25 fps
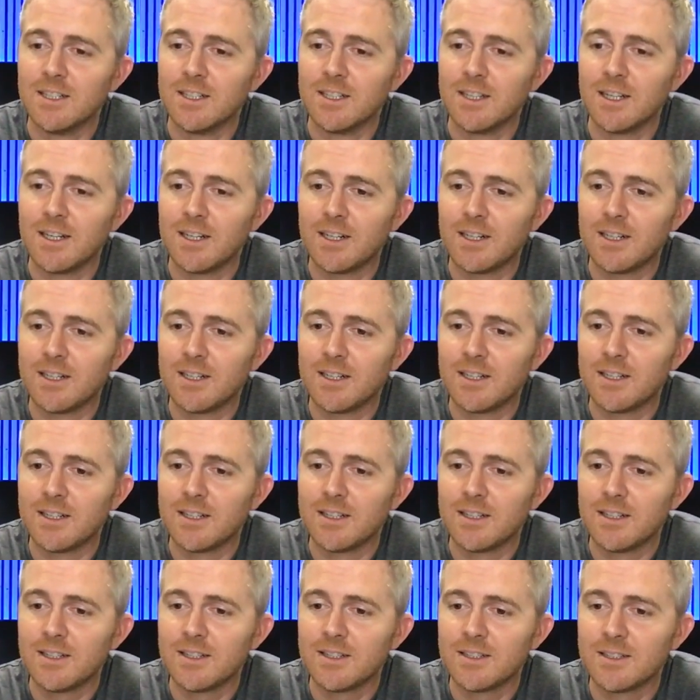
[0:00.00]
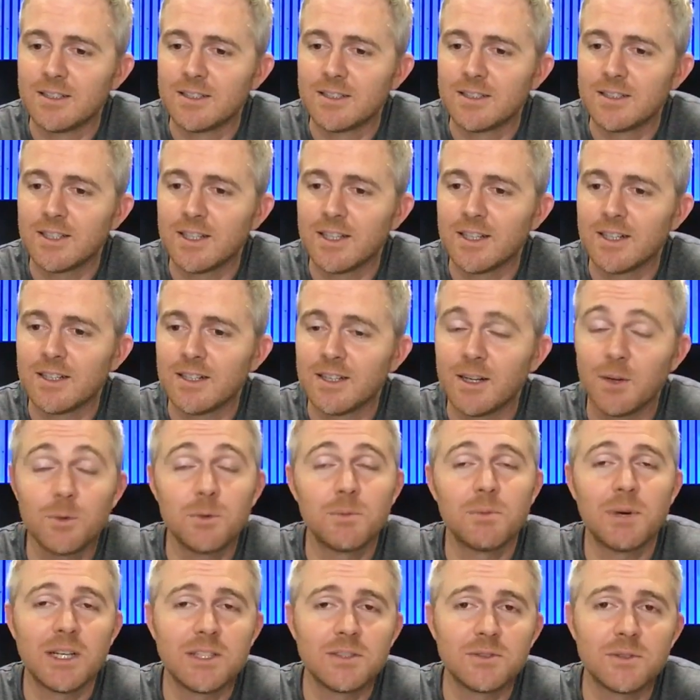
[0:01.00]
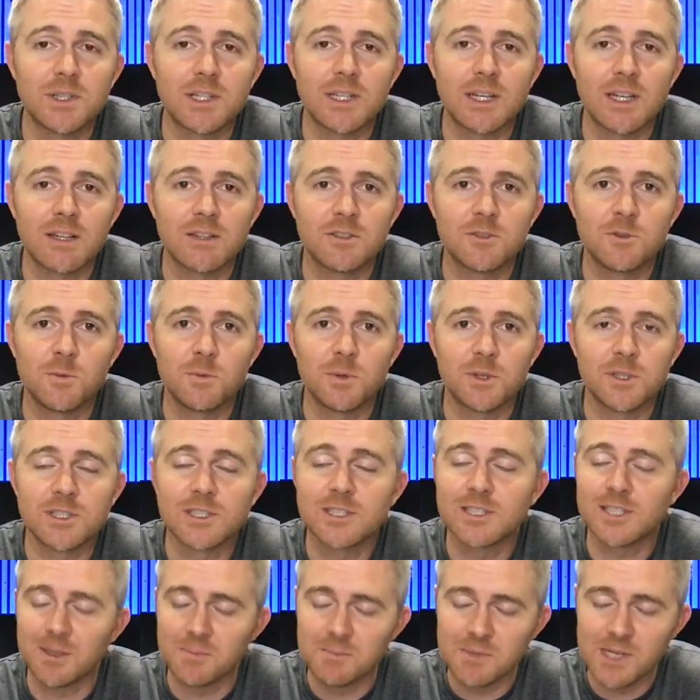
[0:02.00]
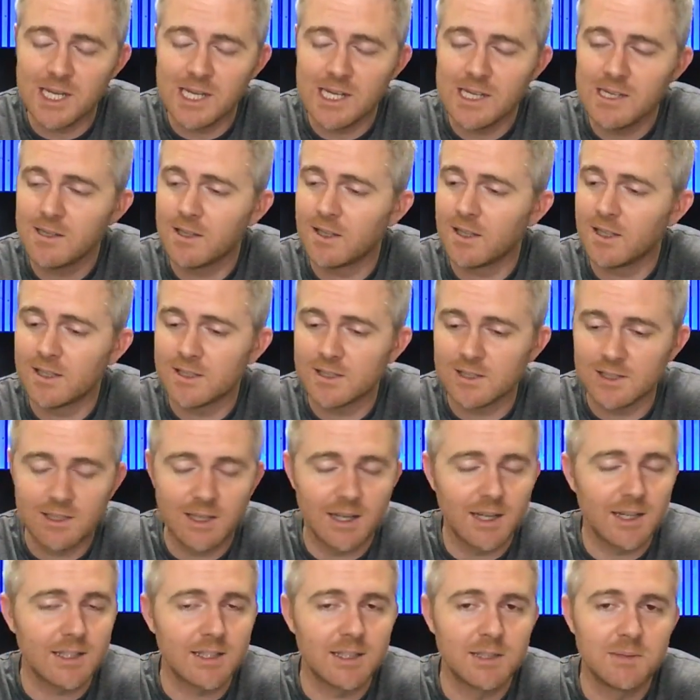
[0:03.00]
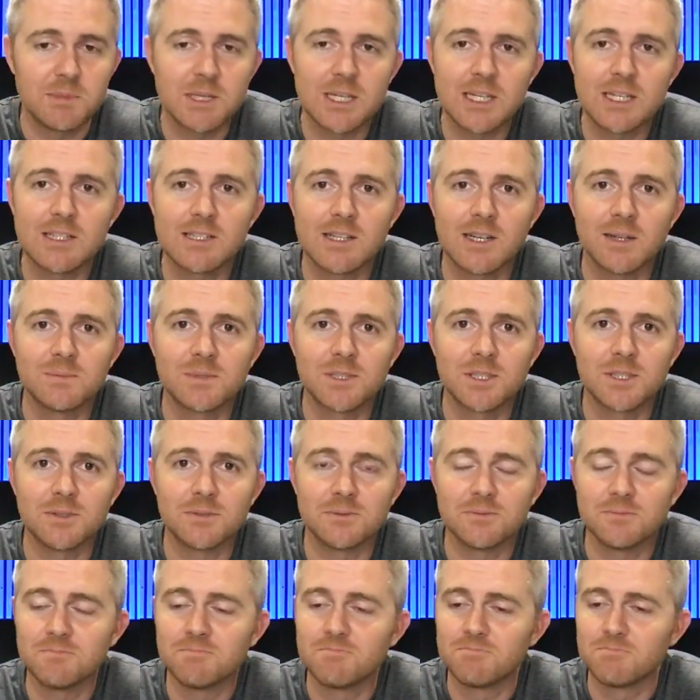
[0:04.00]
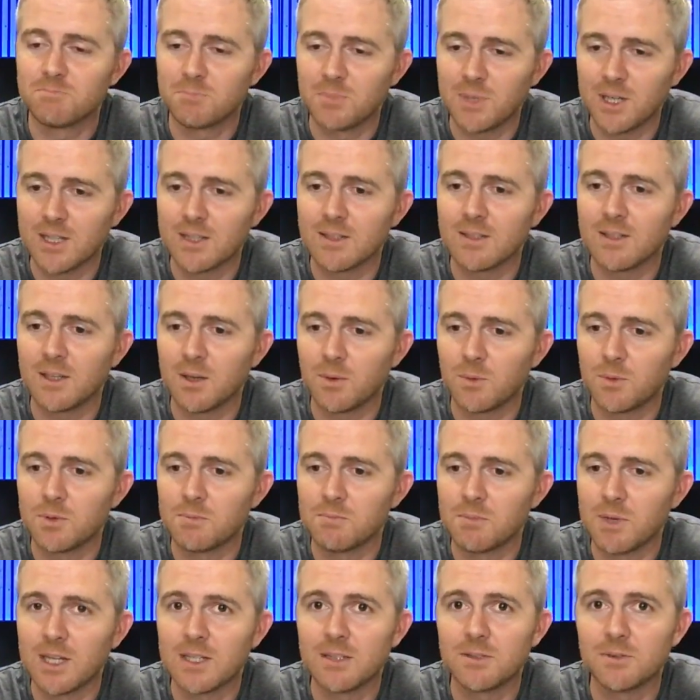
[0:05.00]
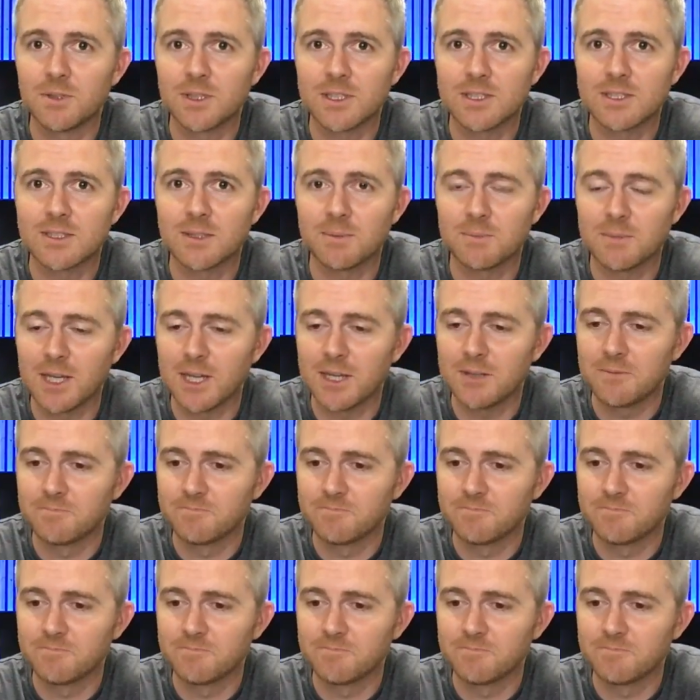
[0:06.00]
Uh, yeah, I wouldn't mind doing a Death Trooper someday. It's not going to be anytime soon, but I wouldn't mind doing it someday.